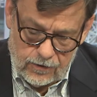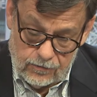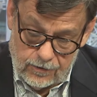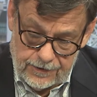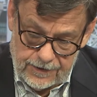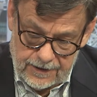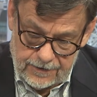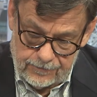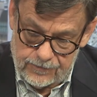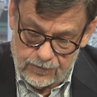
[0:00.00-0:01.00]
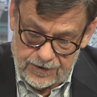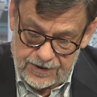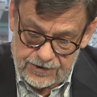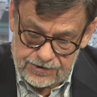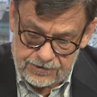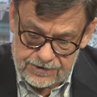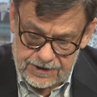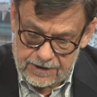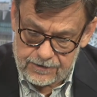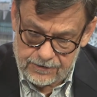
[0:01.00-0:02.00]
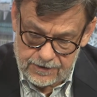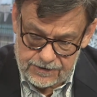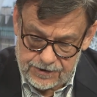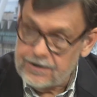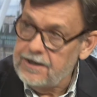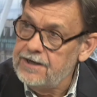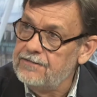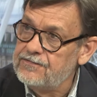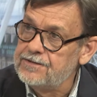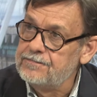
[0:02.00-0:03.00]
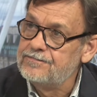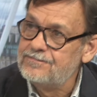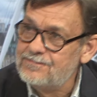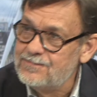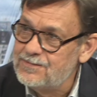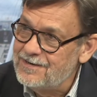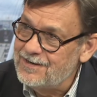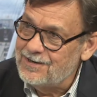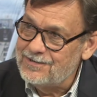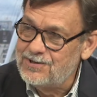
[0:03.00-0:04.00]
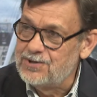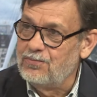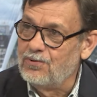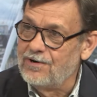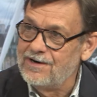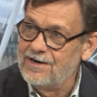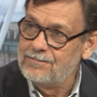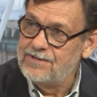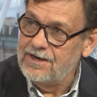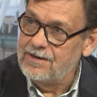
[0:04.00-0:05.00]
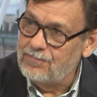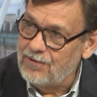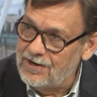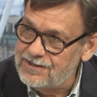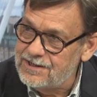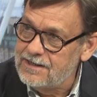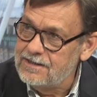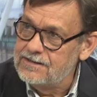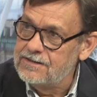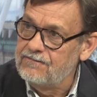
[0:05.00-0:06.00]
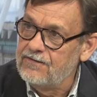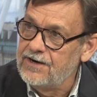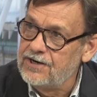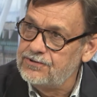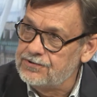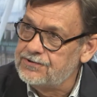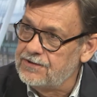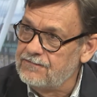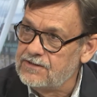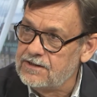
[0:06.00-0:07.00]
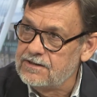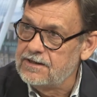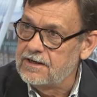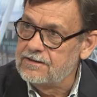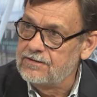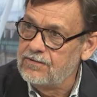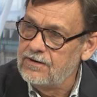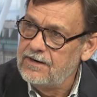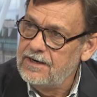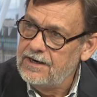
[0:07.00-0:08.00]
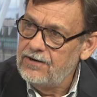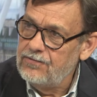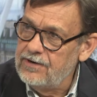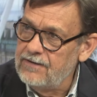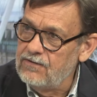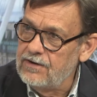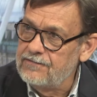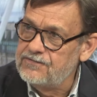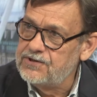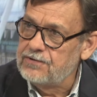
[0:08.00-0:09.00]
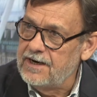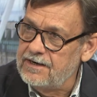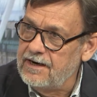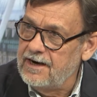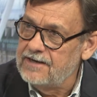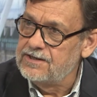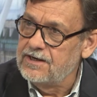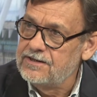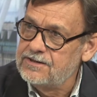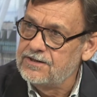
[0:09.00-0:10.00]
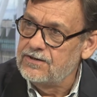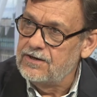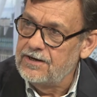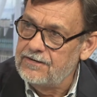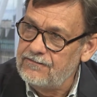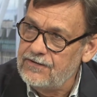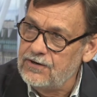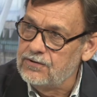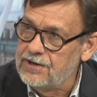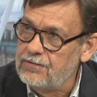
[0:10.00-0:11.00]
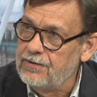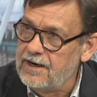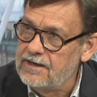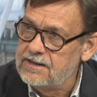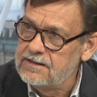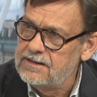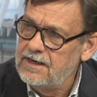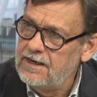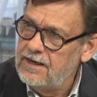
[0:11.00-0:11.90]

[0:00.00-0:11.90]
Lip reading: One industry sector that's in need of some support in obtaining pricing is the financial services sector, where we have a lot of stranded assets and a lot of illiquid assets.